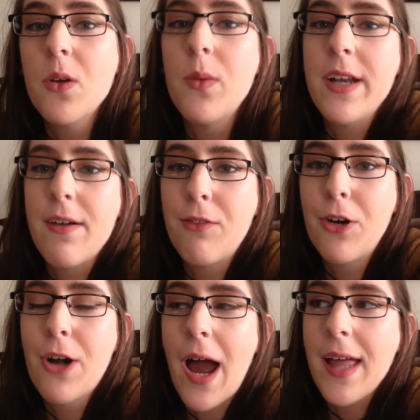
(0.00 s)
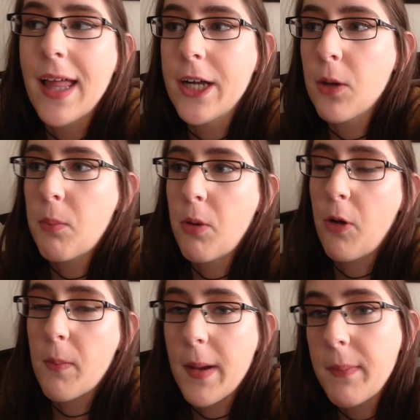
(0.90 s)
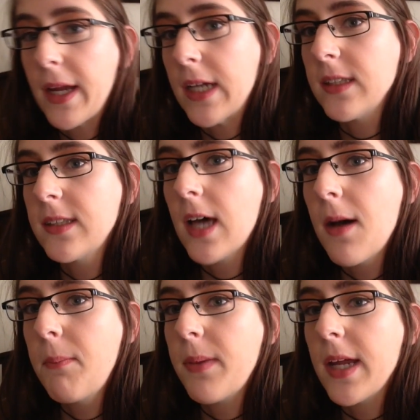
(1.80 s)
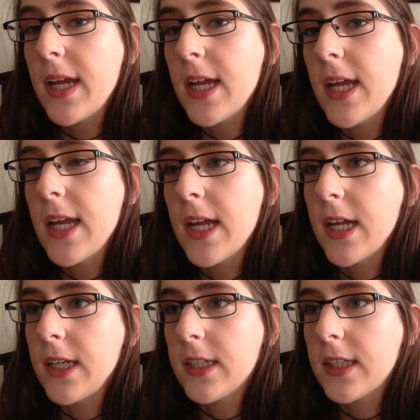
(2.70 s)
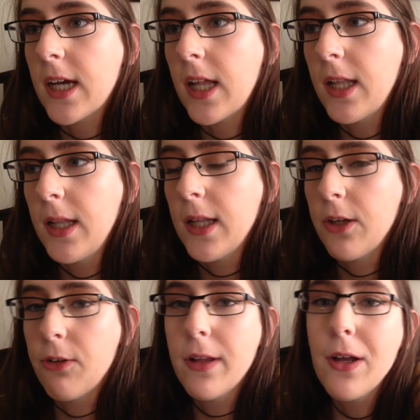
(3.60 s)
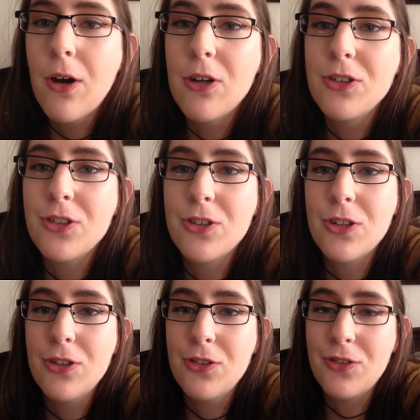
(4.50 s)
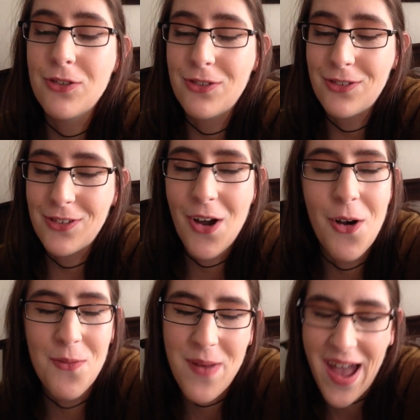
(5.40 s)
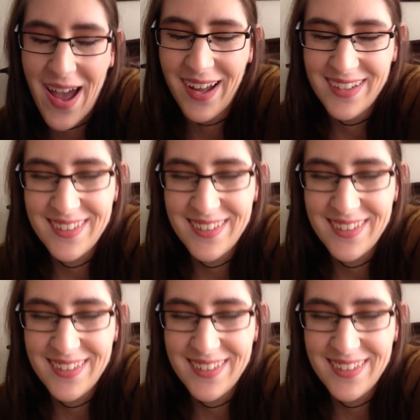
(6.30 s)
whenever I like pull my pants up, it literally hurts so bad.